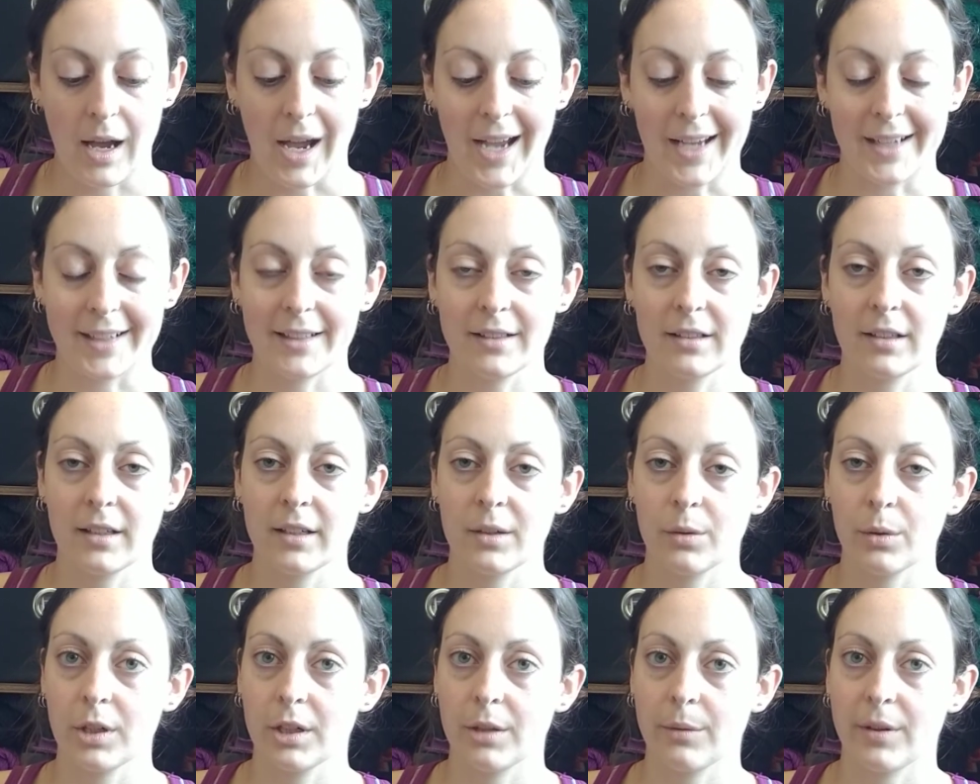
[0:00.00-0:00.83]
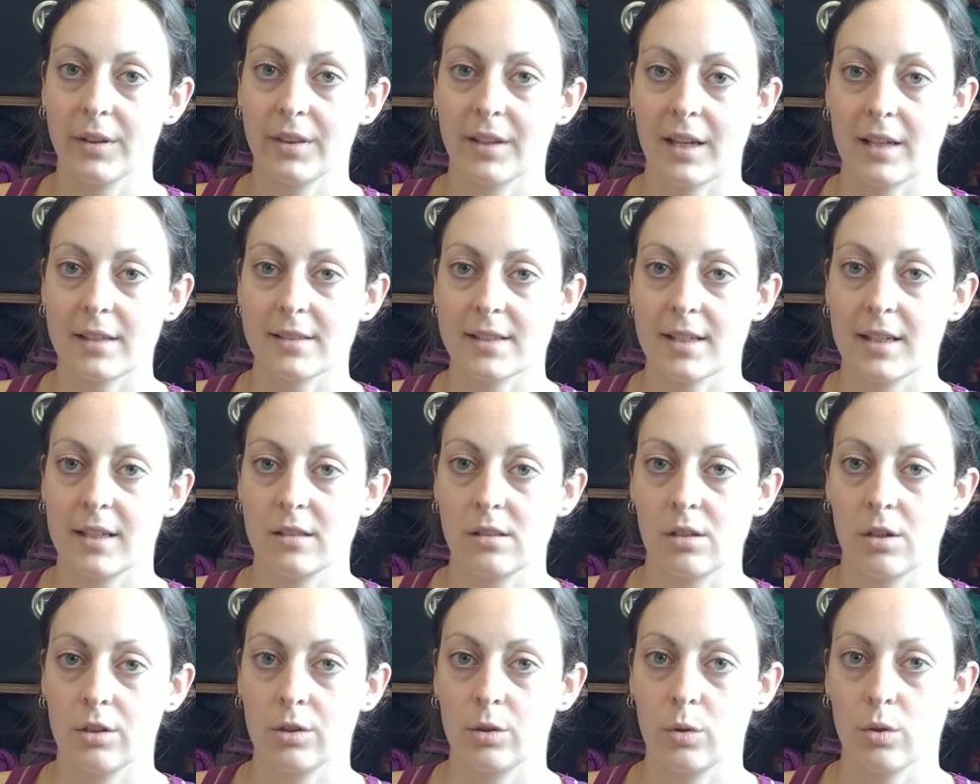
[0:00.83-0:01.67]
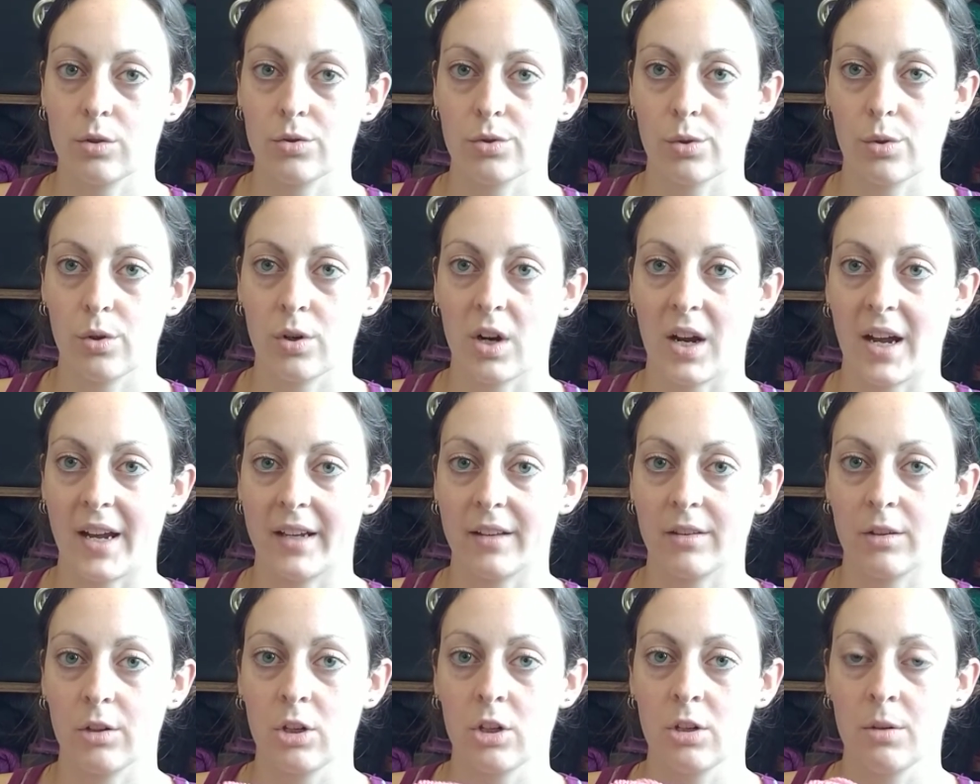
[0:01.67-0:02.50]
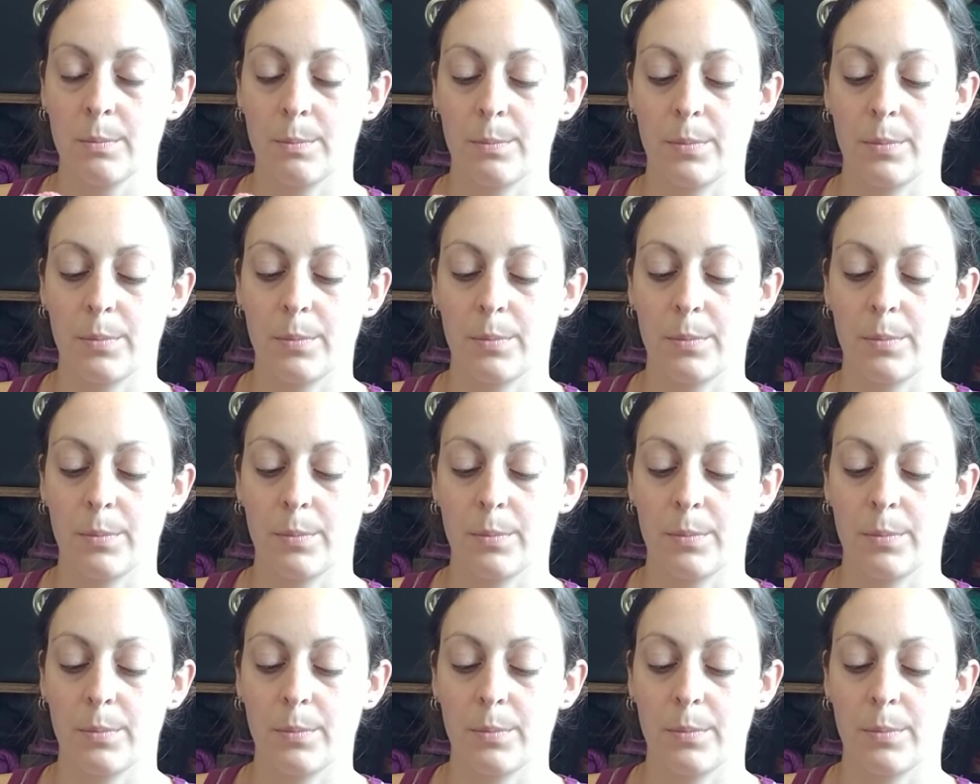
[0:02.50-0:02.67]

I didn't like working with Cascade yarn nor short either,